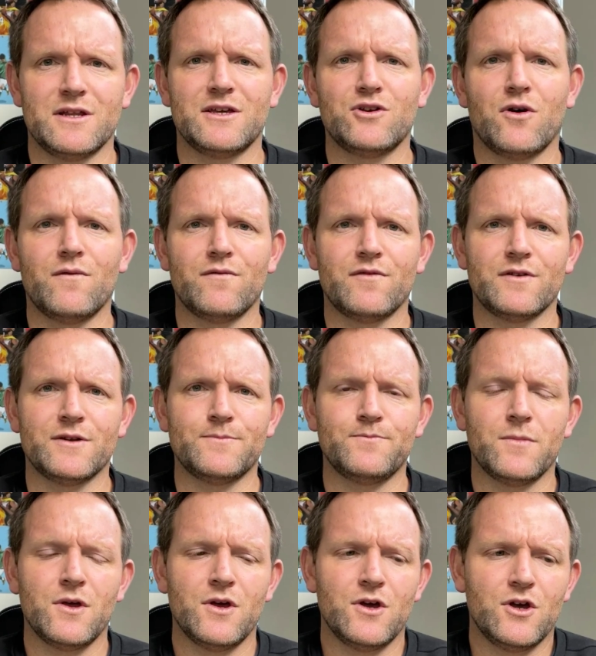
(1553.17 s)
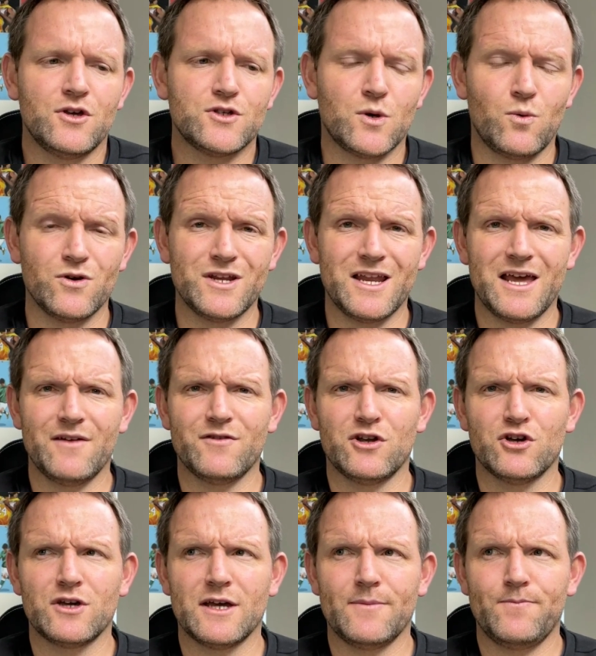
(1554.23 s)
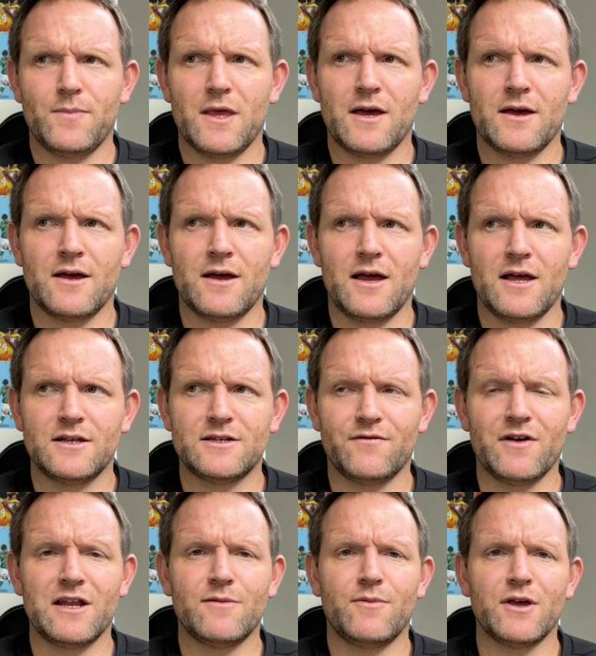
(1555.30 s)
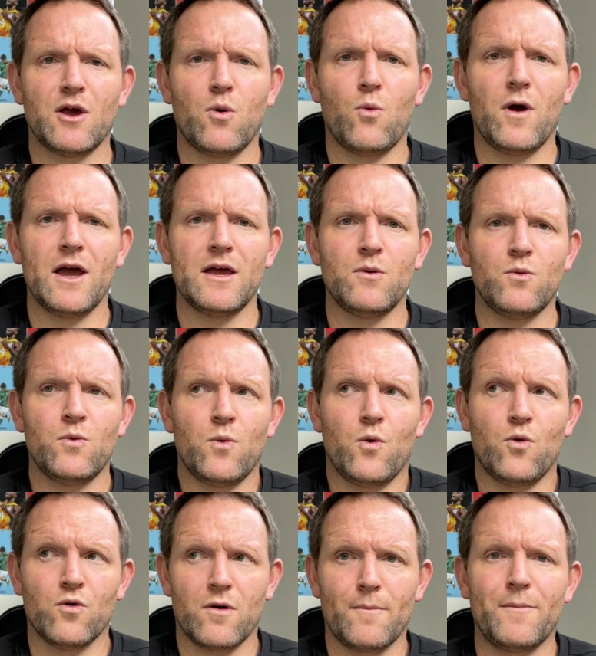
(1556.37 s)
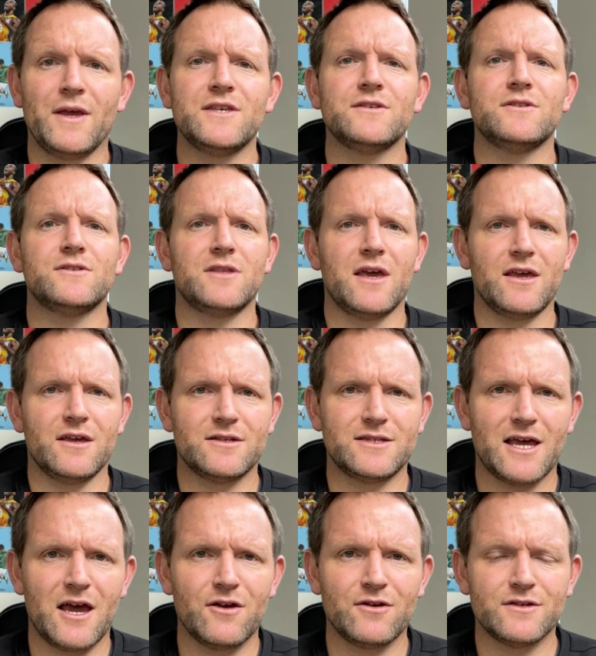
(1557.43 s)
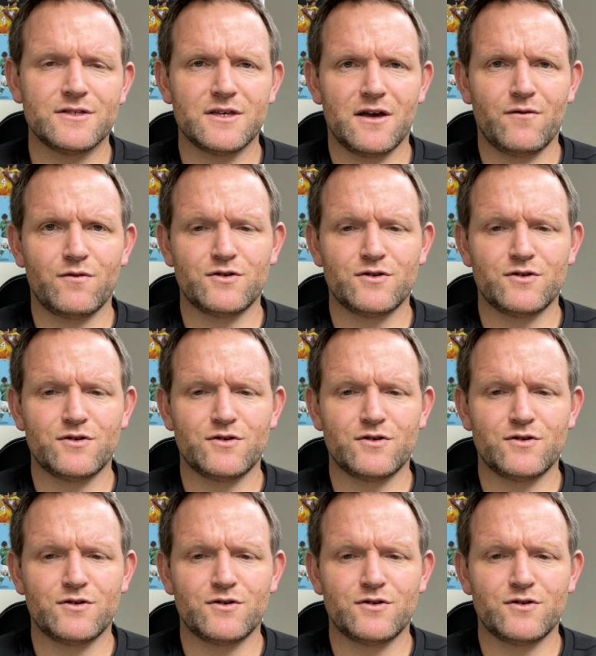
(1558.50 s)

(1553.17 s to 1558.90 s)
confident. So I want you to have a look at developing a way or a message that you tell yourself,